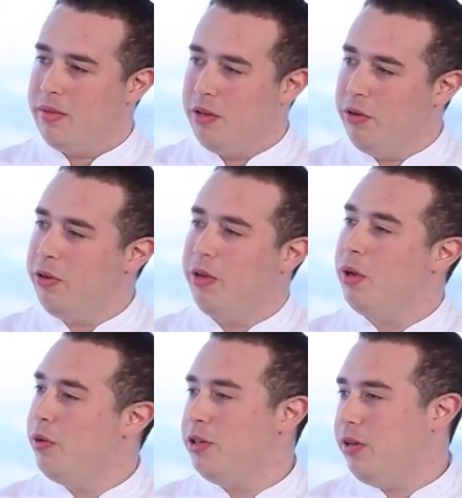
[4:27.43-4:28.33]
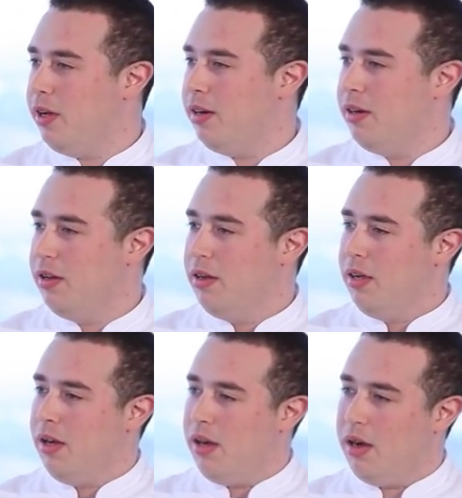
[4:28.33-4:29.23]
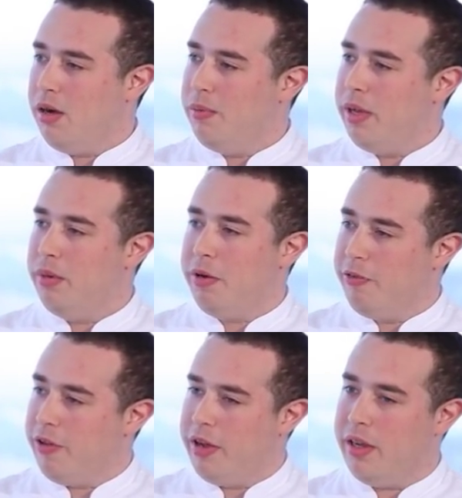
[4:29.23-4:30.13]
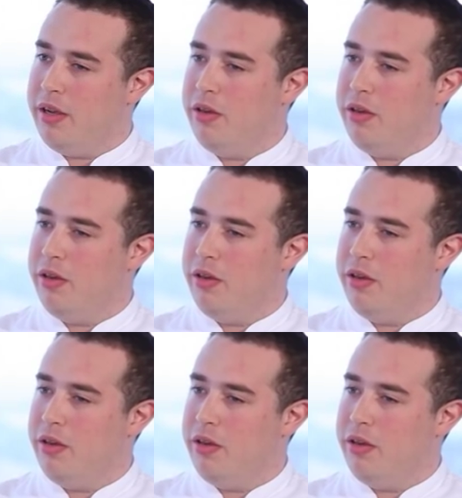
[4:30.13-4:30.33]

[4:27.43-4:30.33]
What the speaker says: you get what you get. Okay. And a buffet,